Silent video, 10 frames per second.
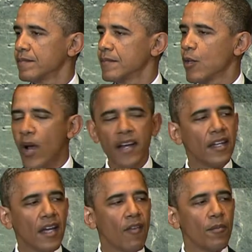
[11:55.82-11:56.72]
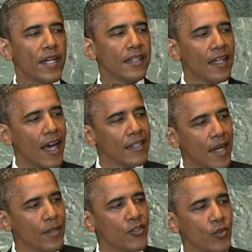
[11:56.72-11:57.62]
The Iranian government cannot
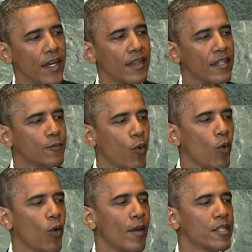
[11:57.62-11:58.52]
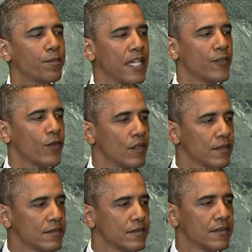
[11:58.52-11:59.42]
demonstrate that its program is peaceful.
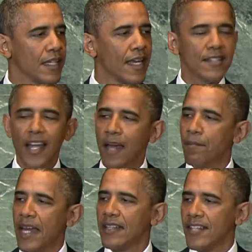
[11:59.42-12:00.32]
It has not met its